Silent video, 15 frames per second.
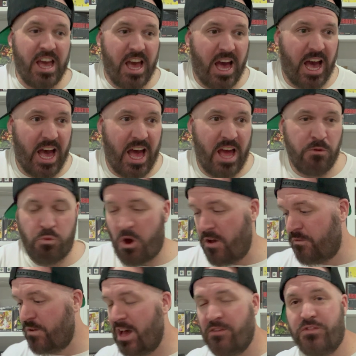And what I
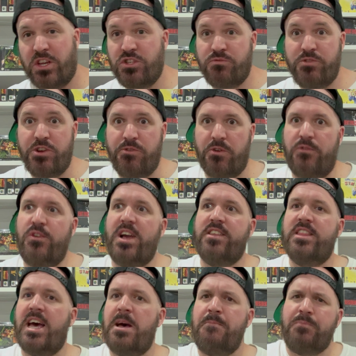found doesn't really reflect
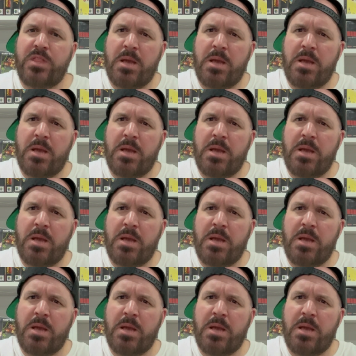that.